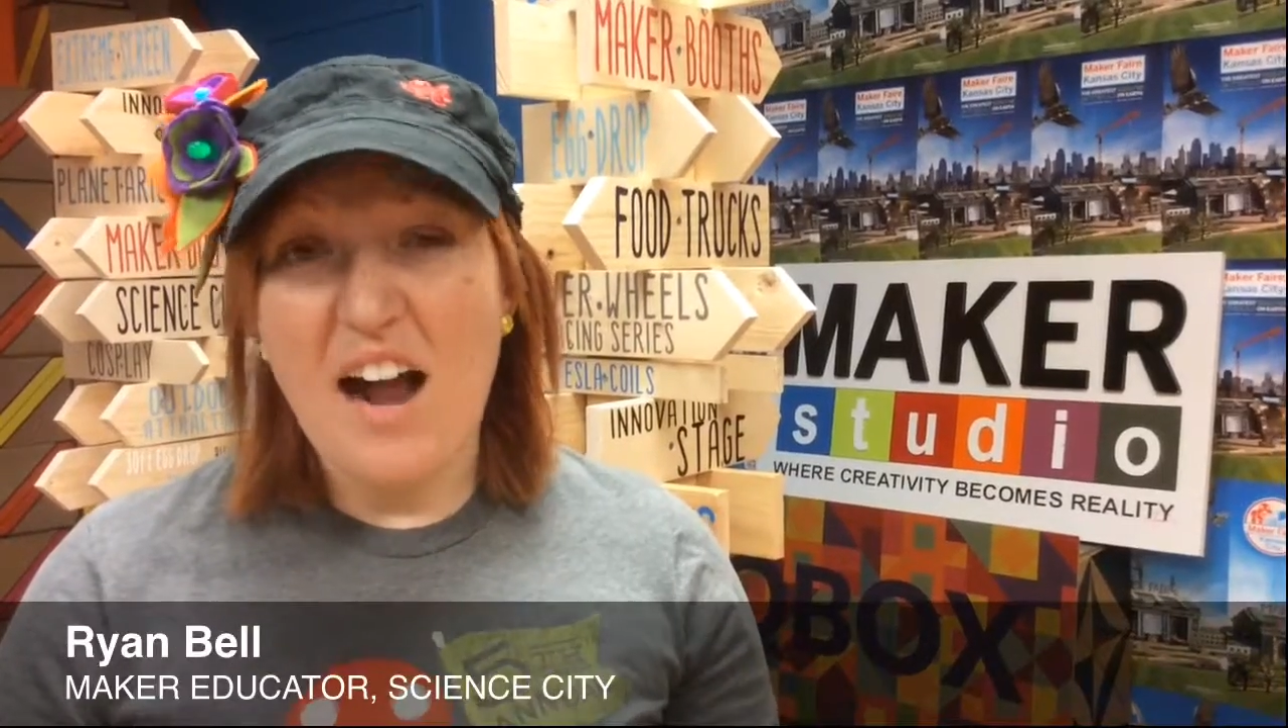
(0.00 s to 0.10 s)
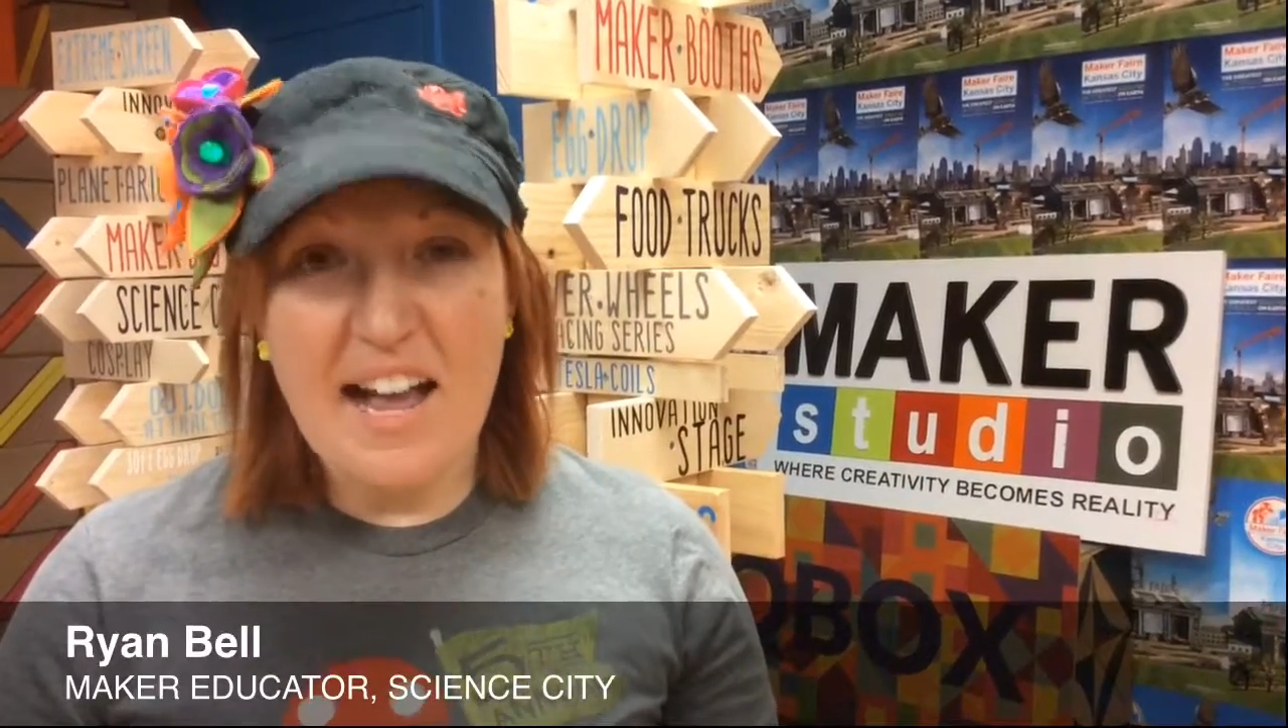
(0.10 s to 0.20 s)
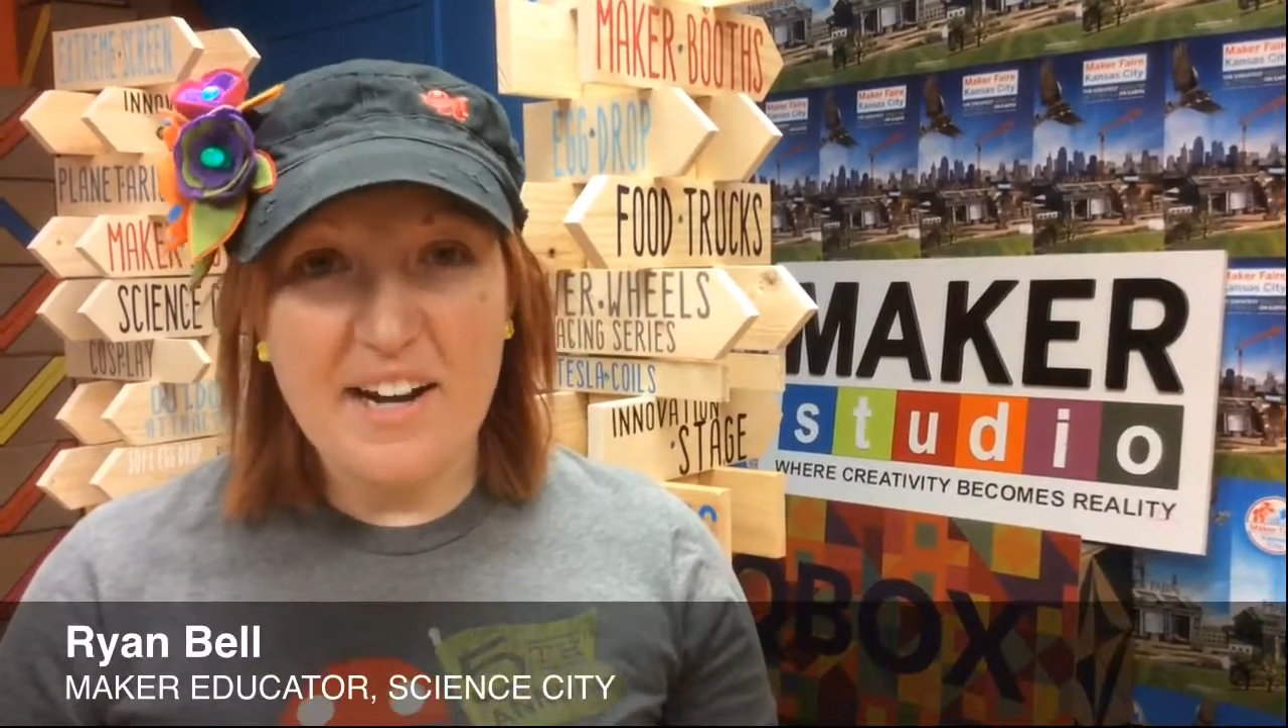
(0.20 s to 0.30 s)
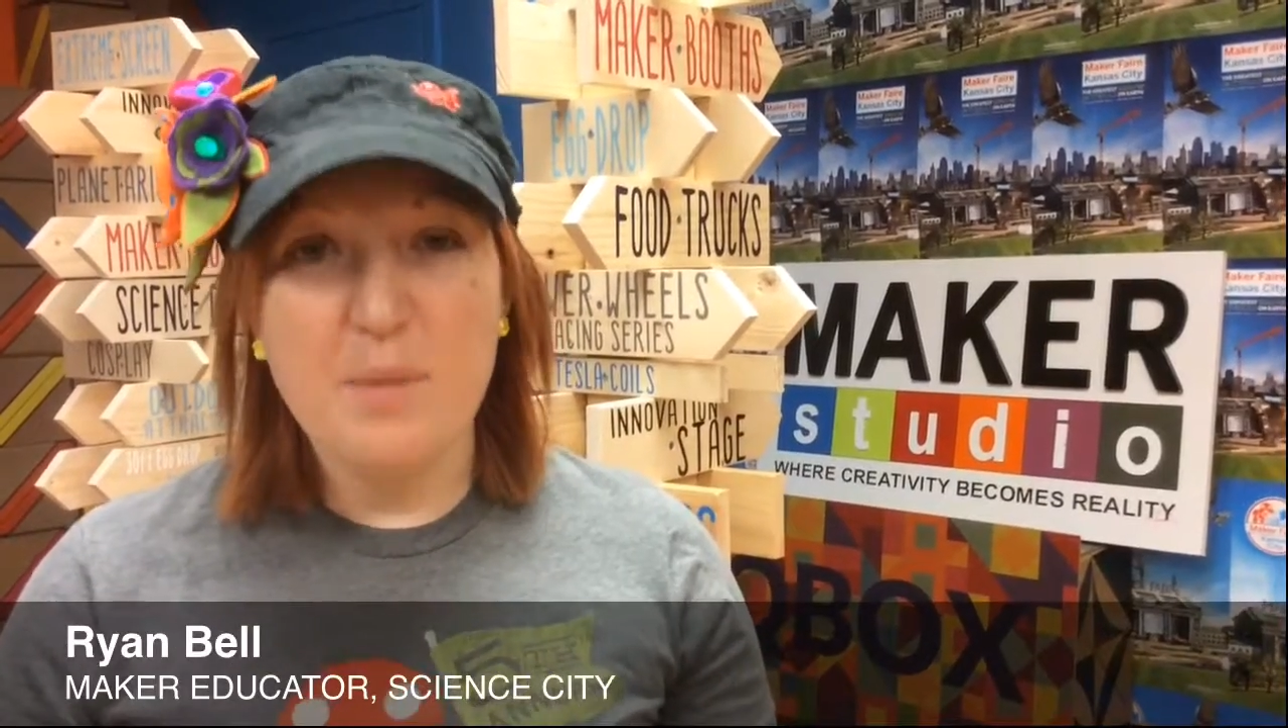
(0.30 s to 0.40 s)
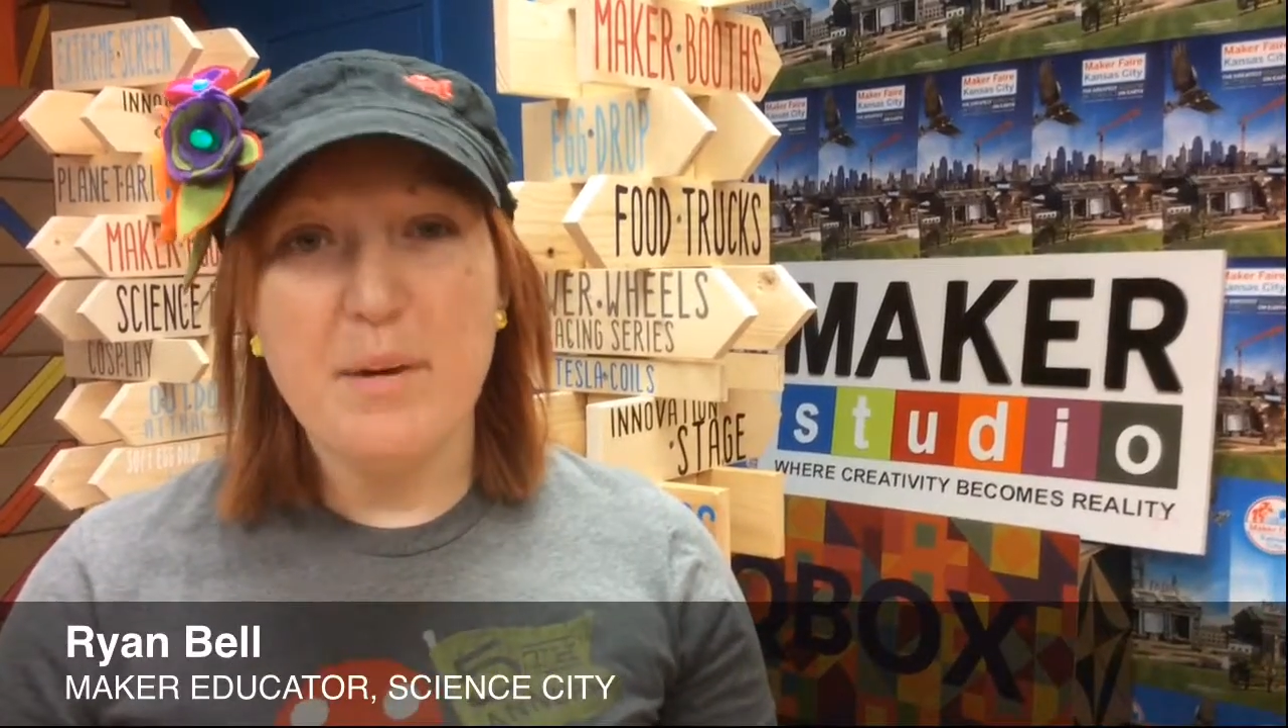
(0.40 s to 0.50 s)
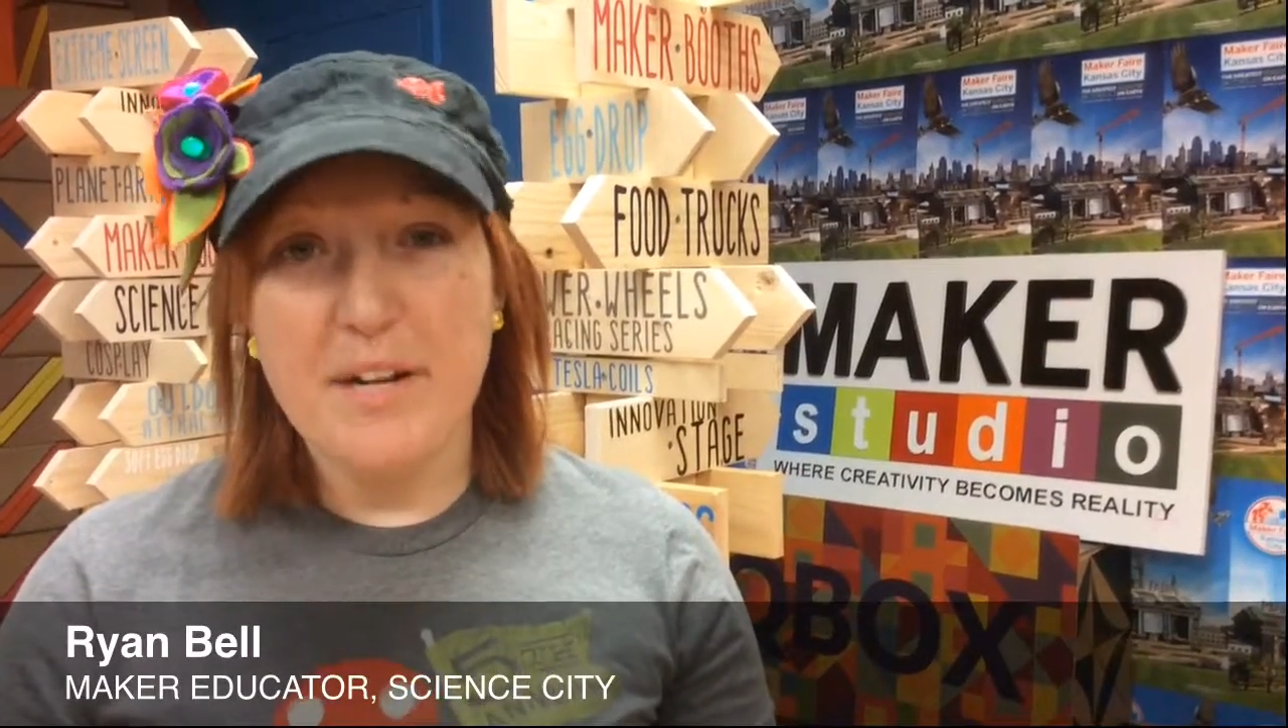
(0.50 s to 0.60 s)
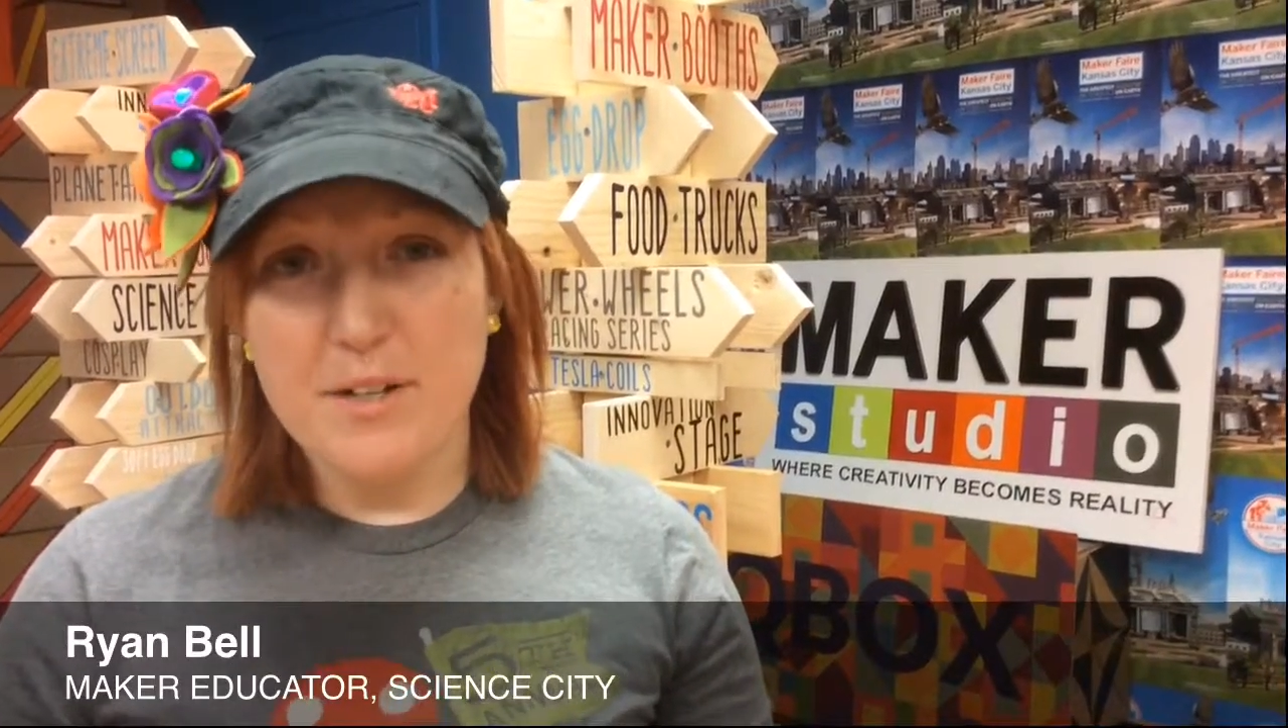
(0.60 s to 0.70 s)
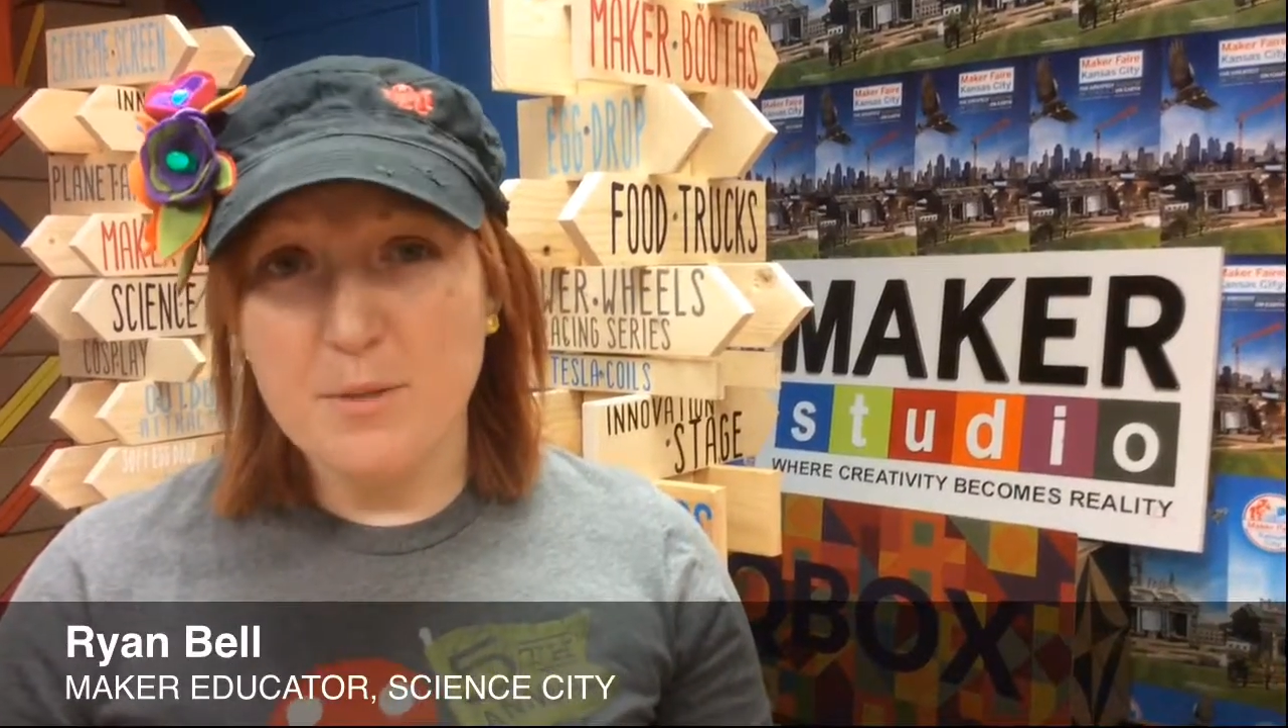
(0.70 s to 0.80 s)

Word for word: adding maker